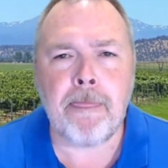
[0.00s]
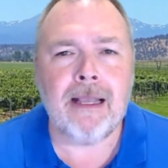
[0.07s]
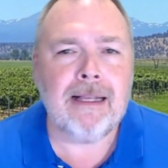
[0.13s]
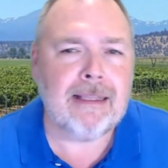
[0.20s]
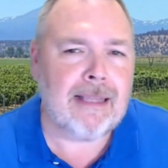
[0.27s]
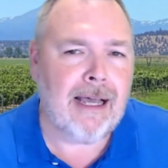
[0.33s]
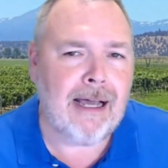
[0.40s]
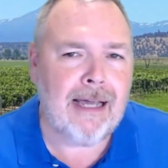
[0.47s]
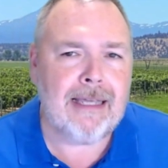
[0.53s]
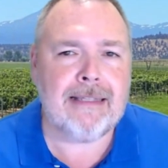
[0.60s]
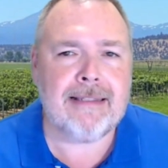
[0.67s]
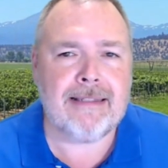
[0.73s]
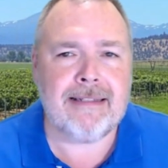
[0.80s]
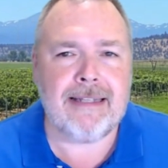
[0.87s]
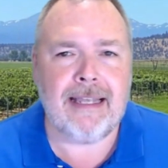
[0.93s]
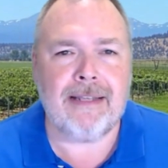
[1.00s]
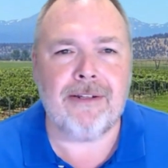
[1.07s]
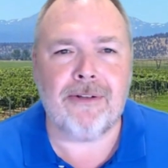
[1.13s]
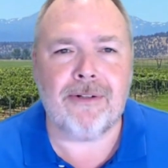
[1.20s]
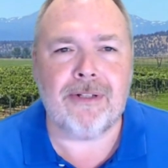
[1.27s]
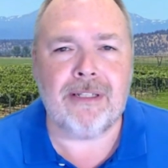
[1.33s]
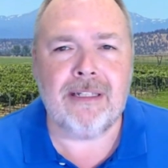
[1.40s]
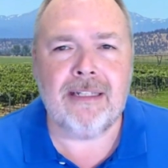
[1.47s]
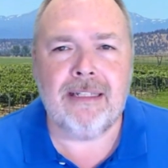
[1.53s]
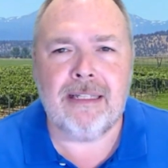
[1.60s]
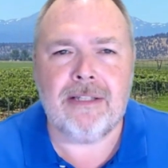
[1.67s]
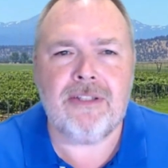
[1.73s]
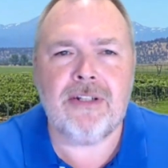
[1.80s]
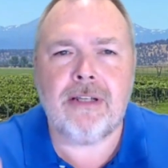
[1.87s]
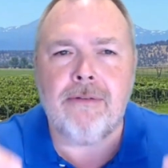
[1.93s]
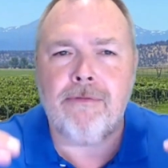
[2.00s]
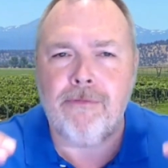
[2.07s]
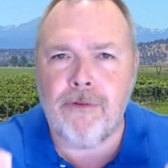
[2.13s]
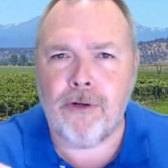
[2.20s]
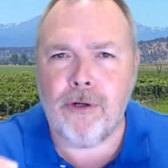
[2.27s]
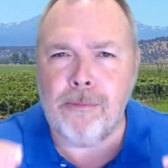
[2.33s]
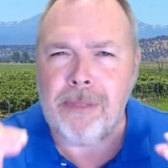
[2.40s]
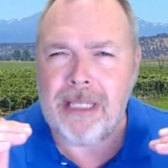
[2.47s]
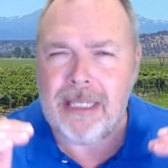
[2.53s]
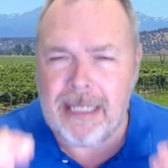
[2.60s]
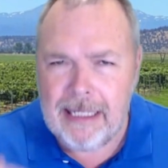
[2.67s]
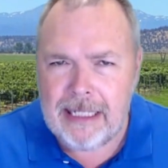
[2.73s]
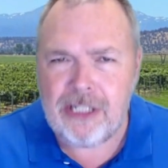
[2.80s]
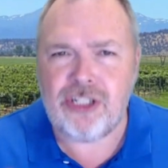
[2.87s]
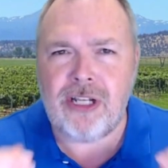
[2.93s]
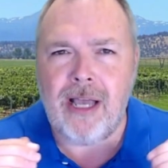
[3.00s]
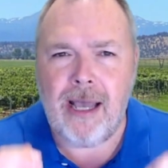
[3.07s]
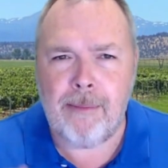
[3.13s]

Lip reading: The highest standard is to confirm each